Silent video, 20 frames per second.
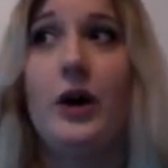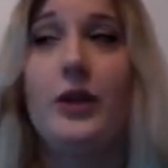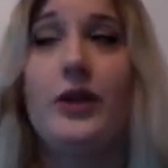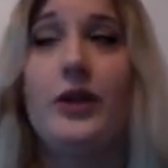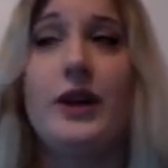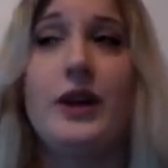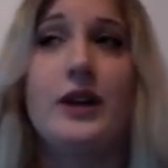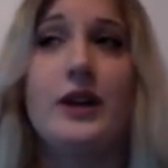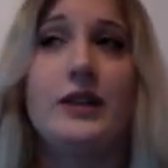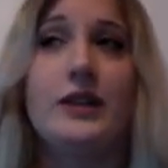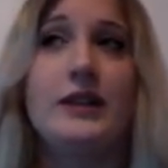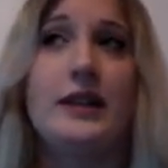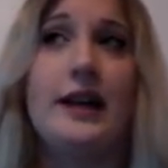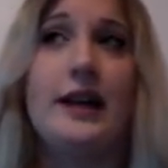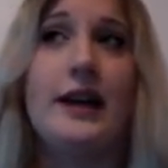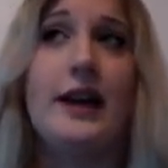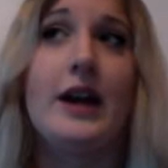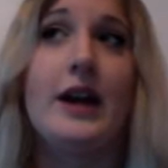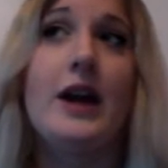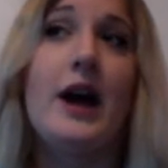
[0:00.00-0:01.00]
things
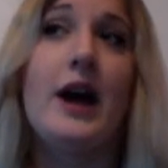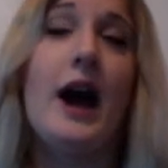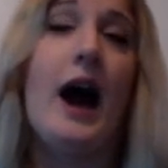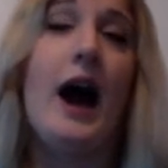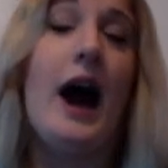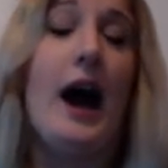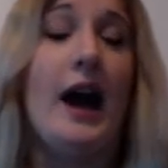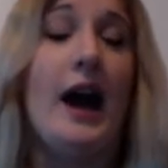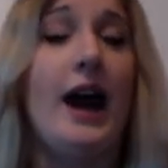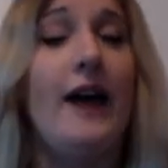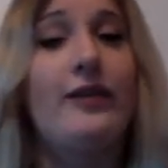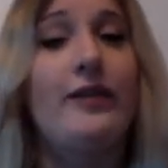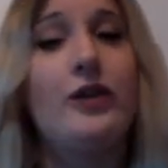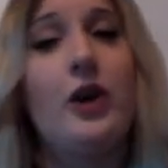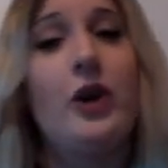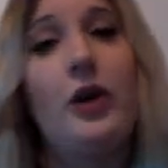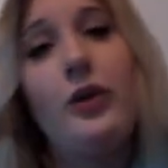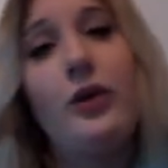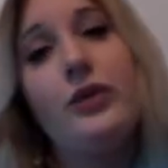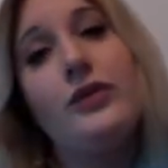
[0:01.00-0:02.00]
like I have
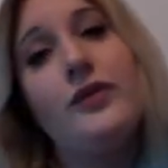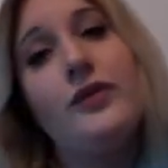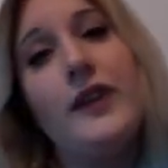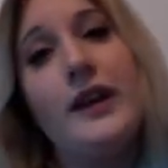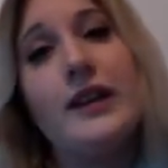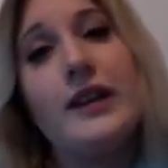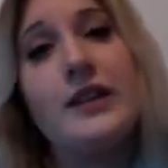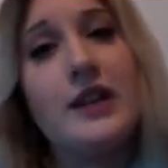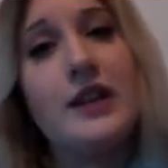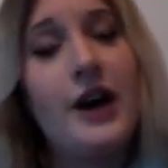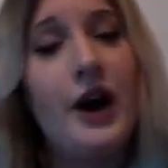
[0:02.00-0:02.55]
cold feet,